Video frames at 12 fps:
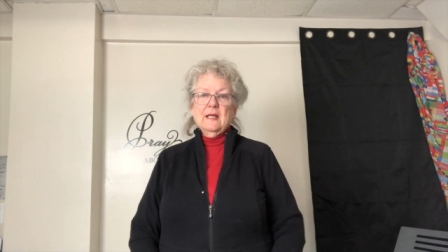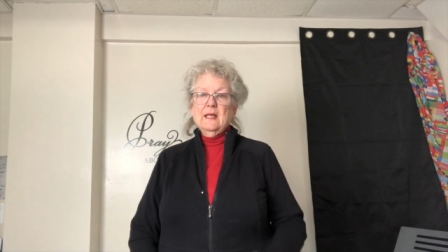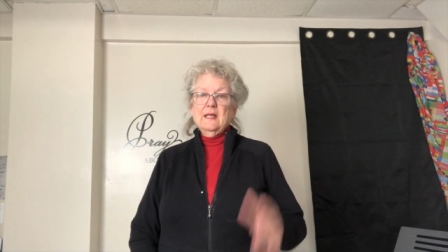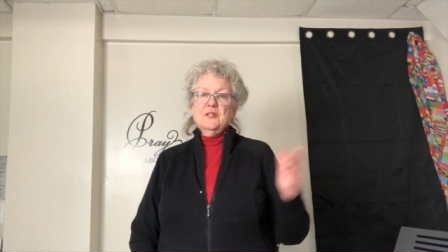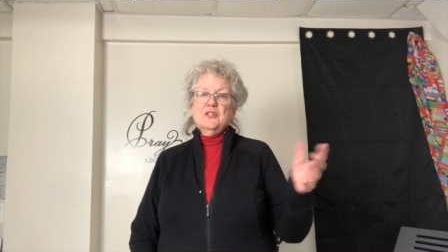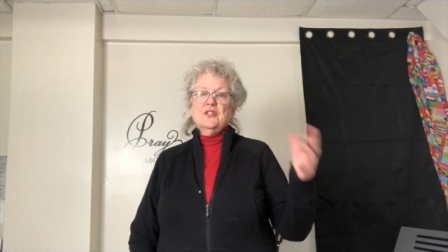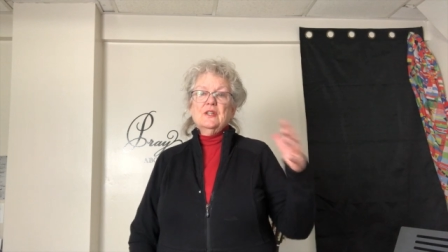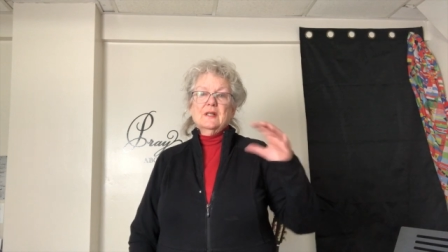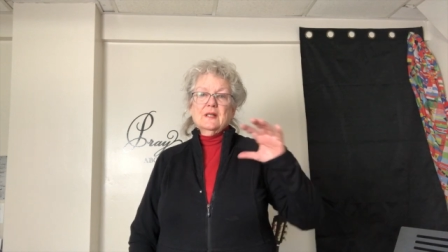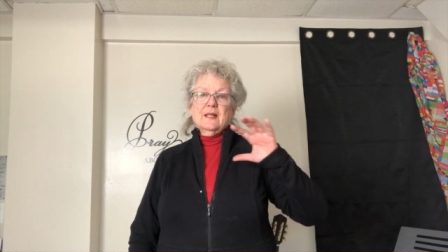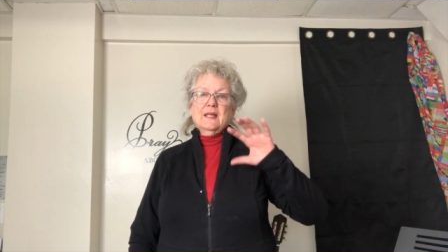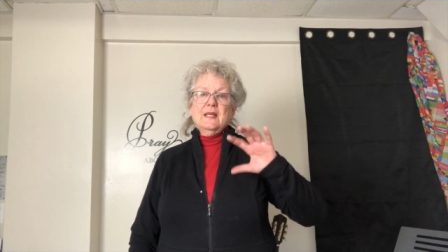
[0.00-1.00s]
Each
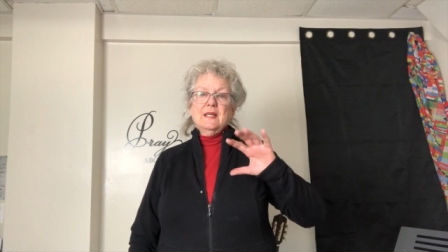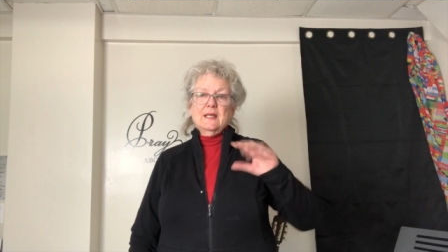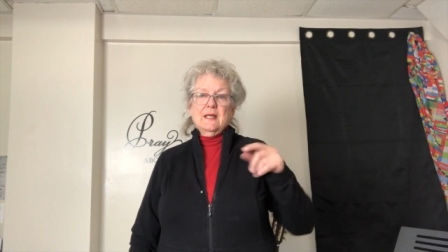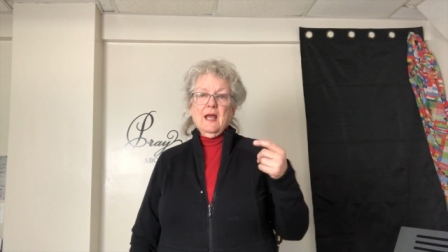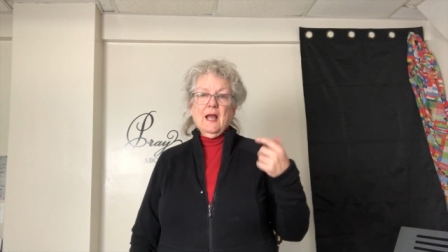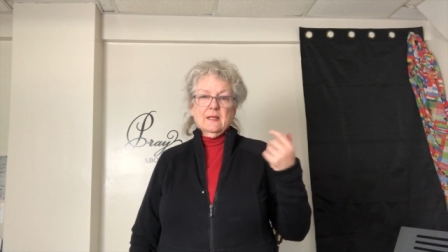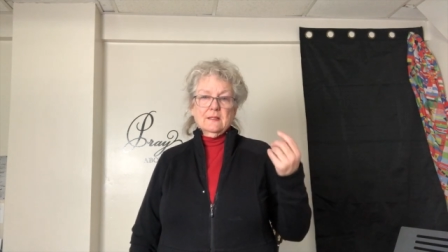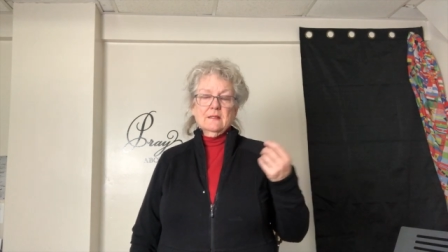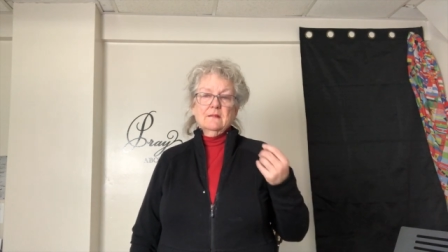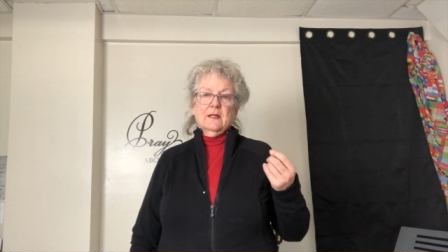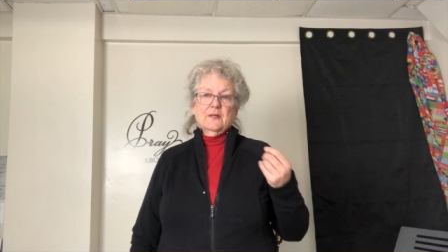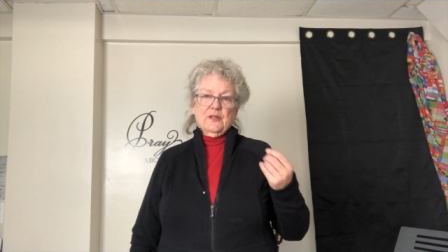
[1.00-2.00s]
key has a
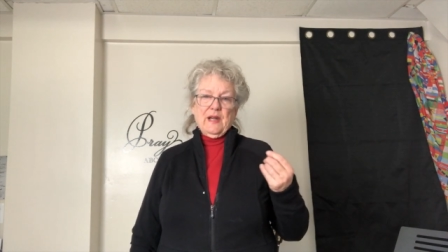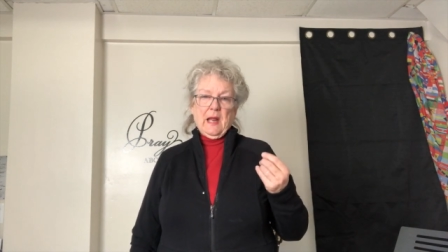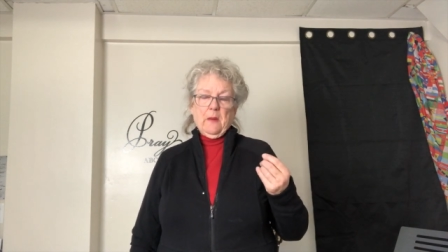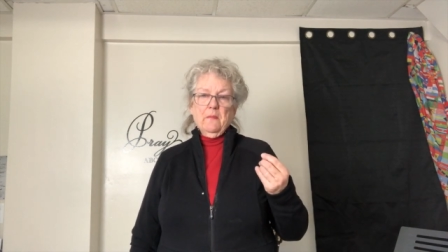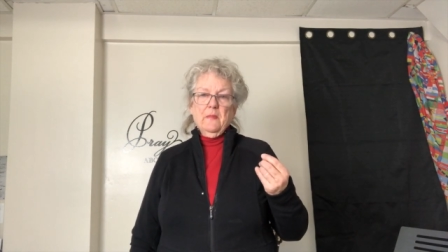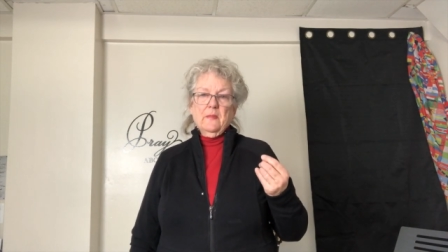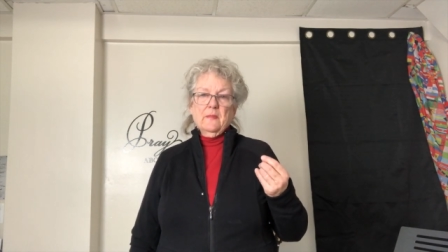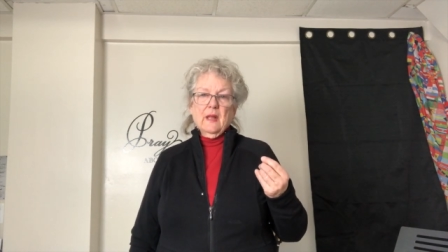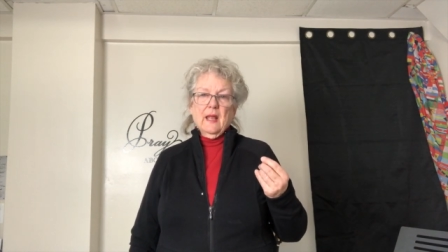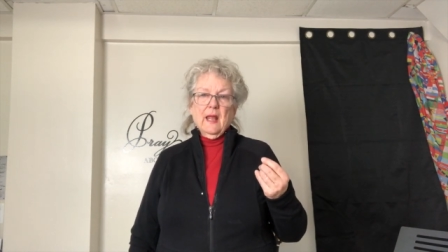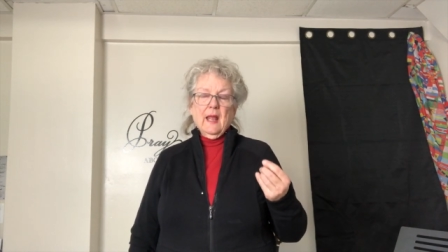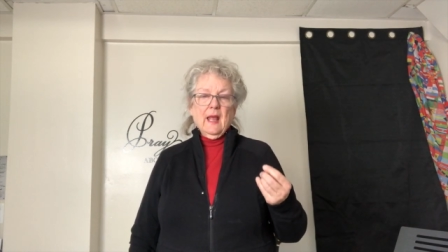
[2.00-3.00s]
letter name,
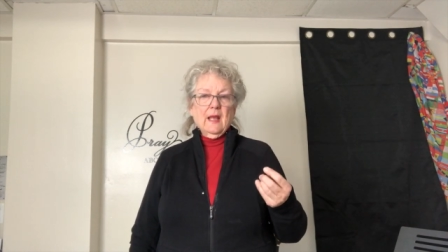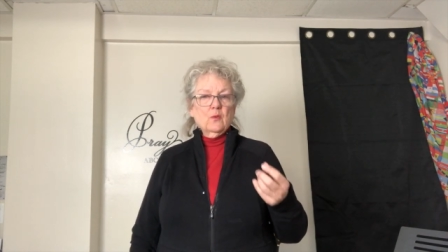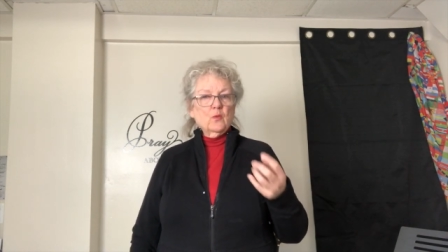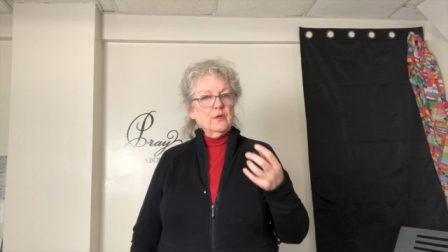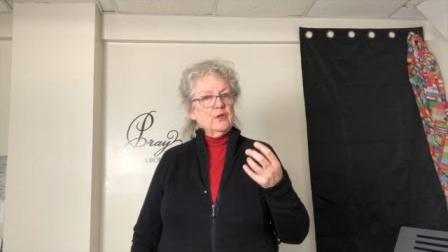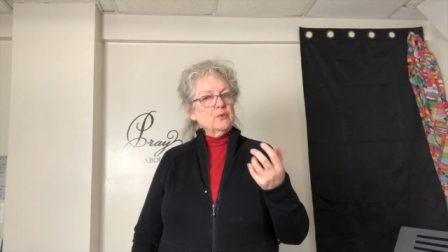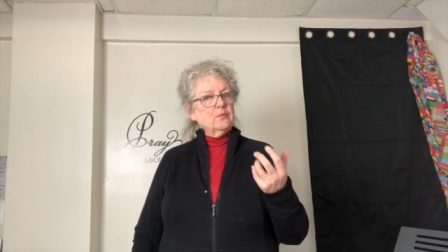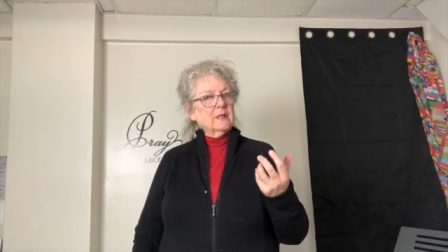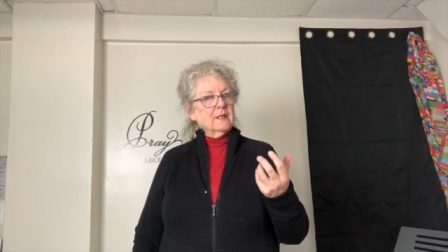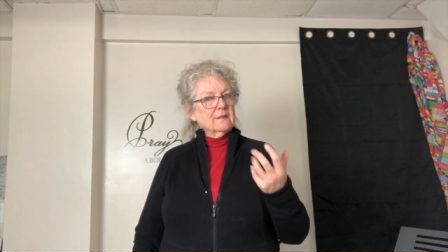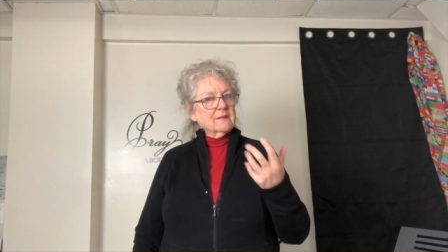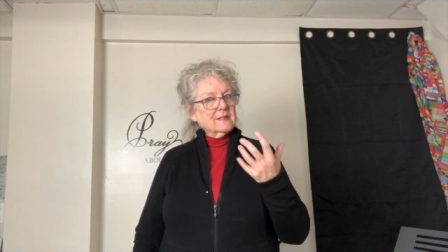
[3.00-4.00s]
and when you
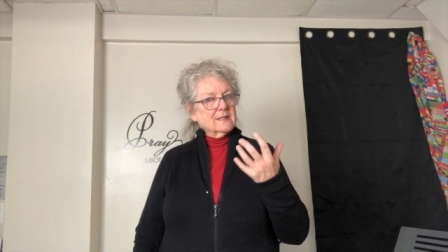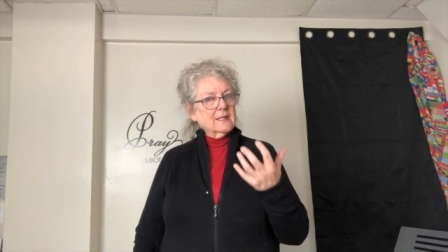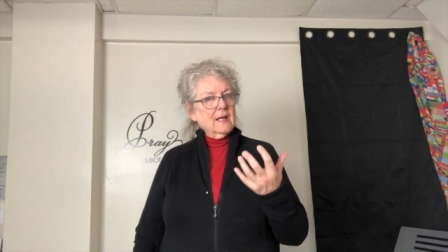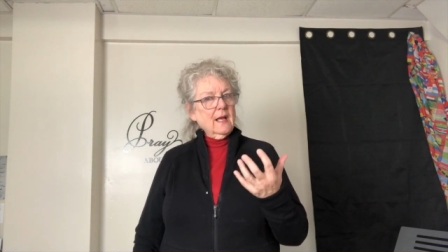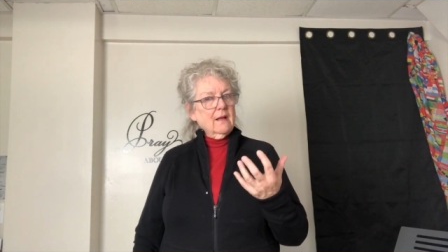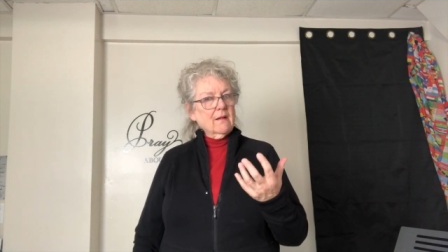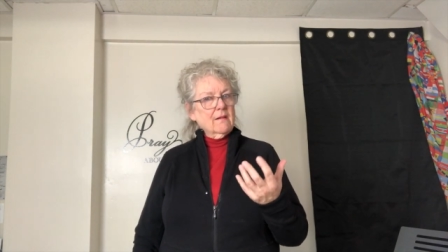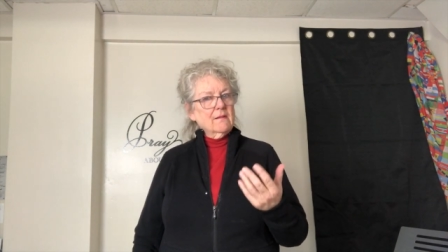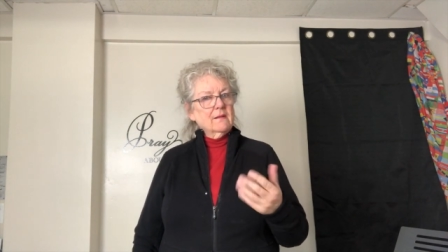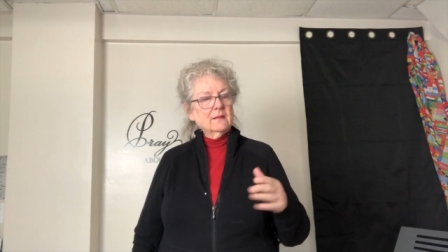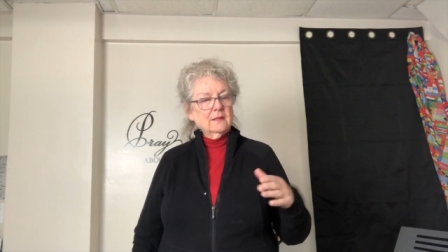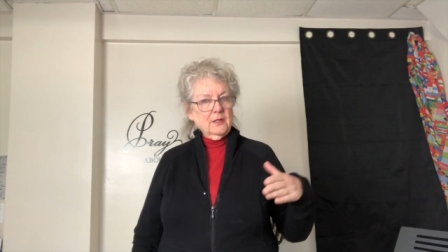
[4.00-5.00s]
play a
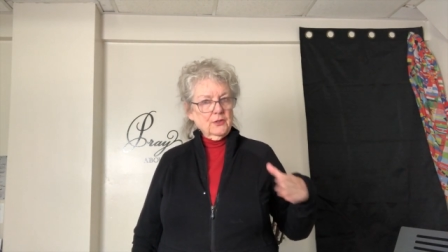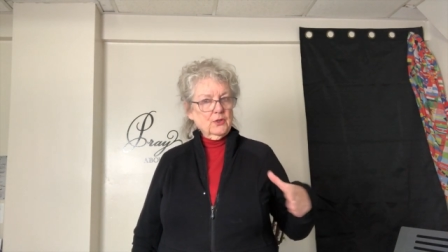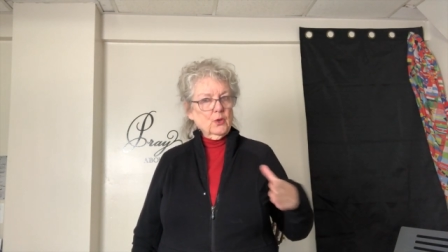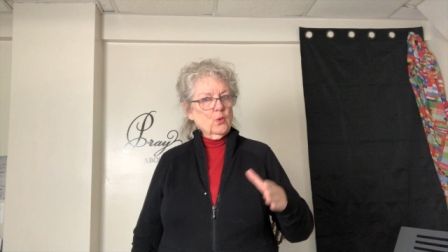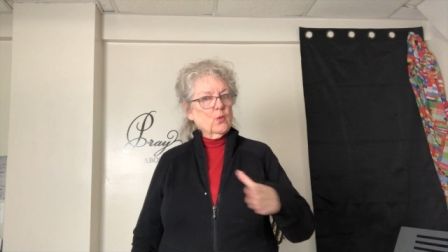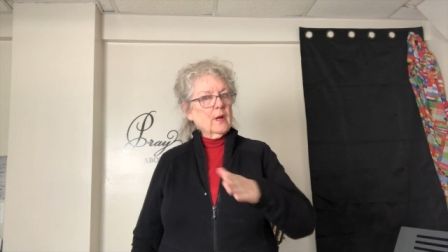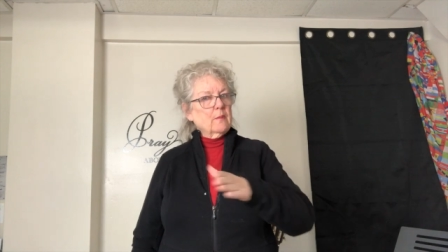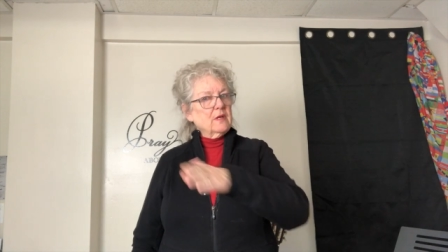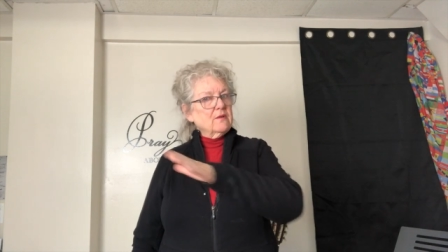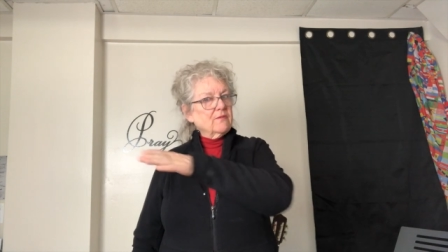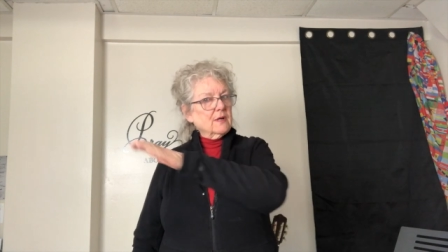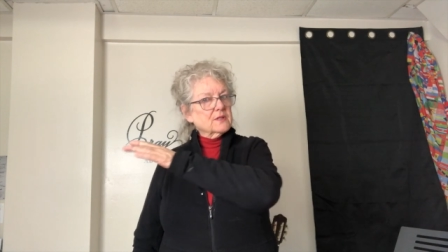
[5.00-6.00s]
scale, a do, re,
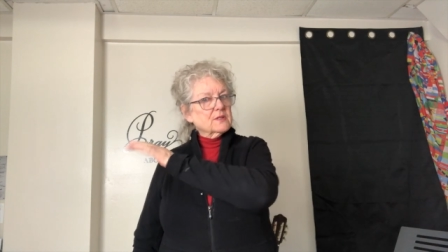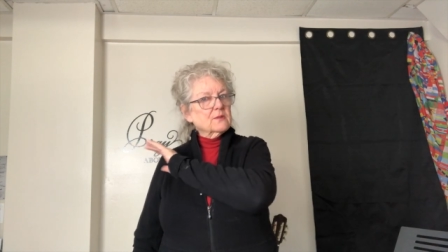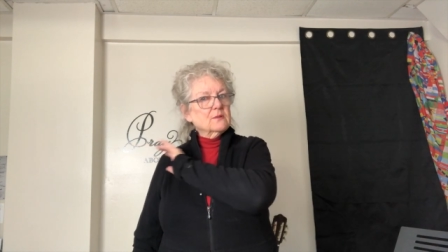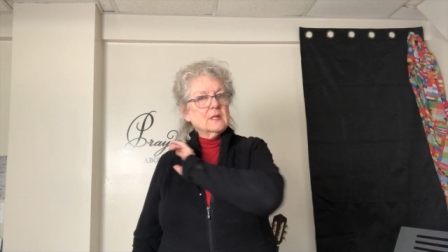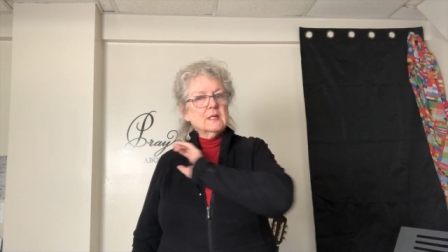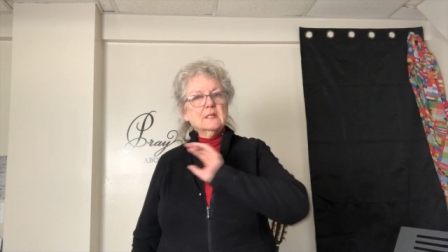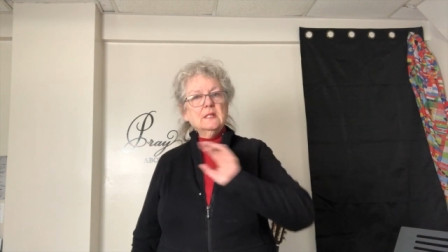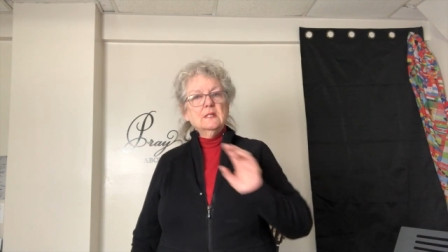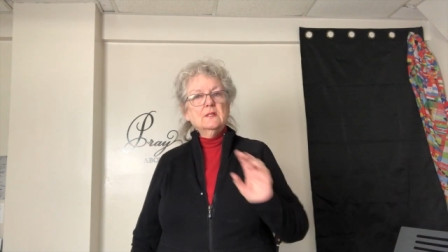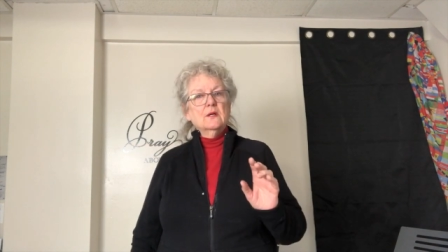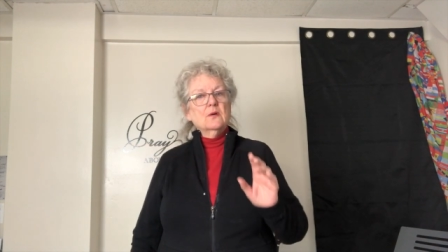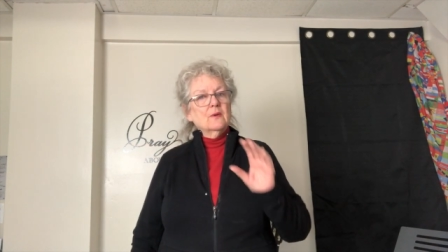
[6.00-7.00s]
mi, fa, sol, la, ti,
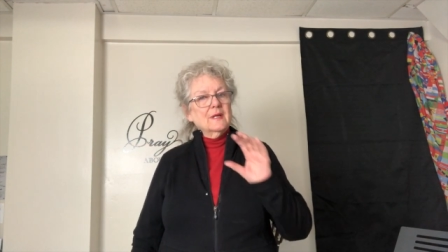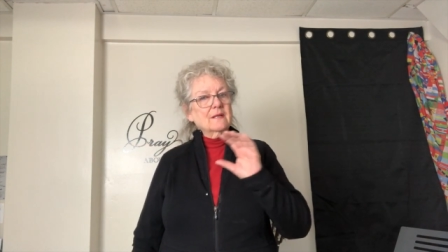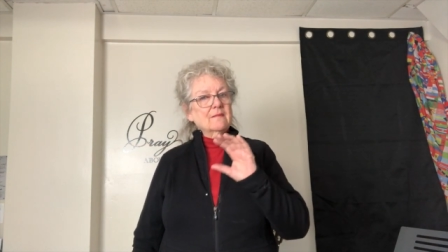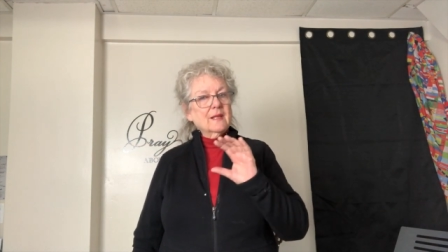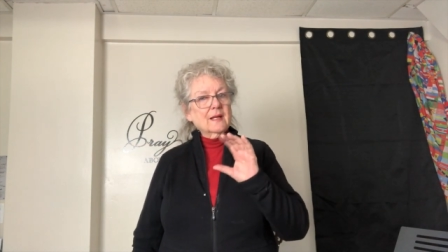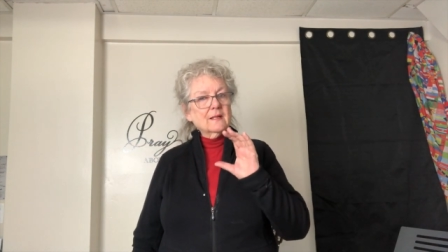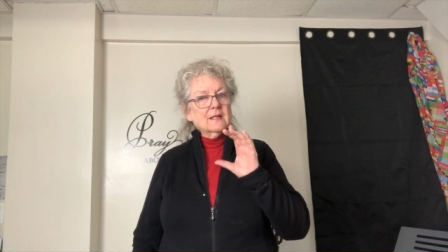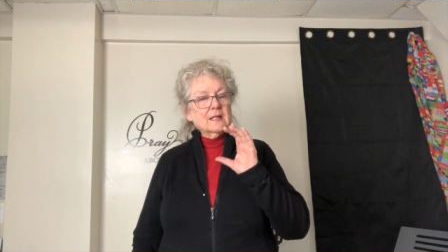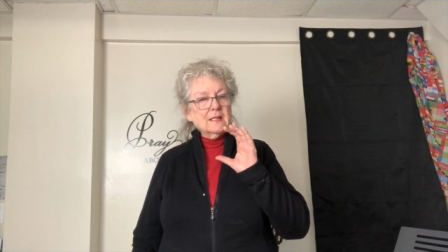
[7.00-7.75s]
do, in that